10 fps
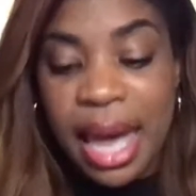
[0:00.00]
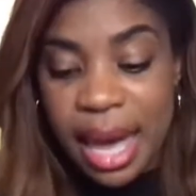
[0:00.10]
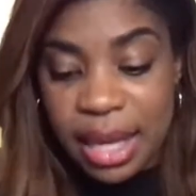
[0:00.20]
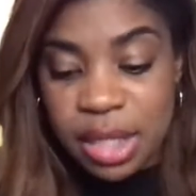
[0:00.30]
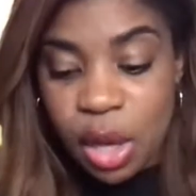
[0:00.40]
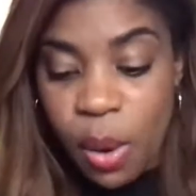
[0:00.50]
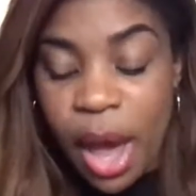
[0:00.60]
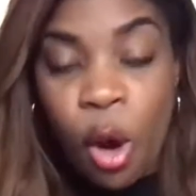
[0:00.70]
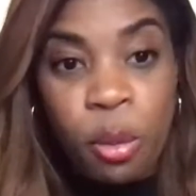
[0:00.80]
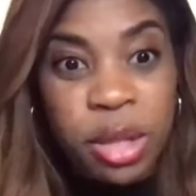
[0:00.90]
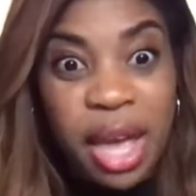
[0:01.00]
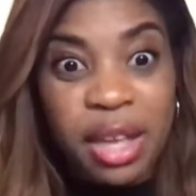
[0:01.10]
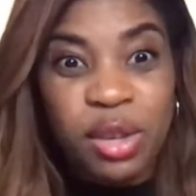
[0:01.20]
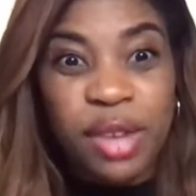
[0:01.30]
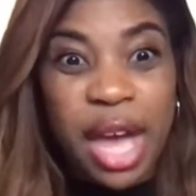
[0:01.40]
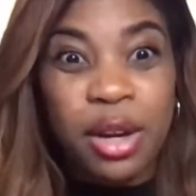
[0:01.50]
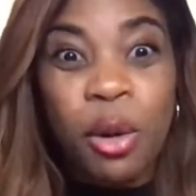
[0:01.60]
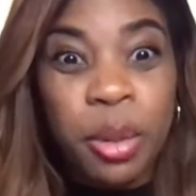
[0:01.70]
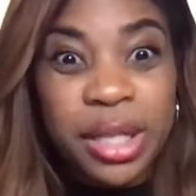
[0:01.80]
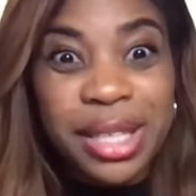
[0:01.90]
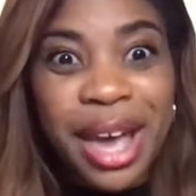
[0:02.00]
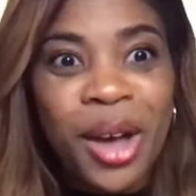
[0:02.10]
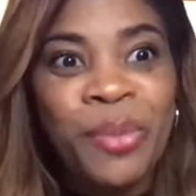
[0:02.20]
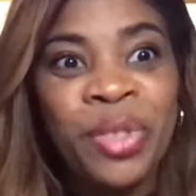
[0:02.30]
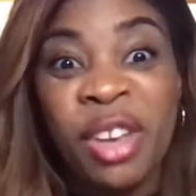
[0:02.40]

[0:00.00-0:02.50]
And so I hope that you've got notebooks out.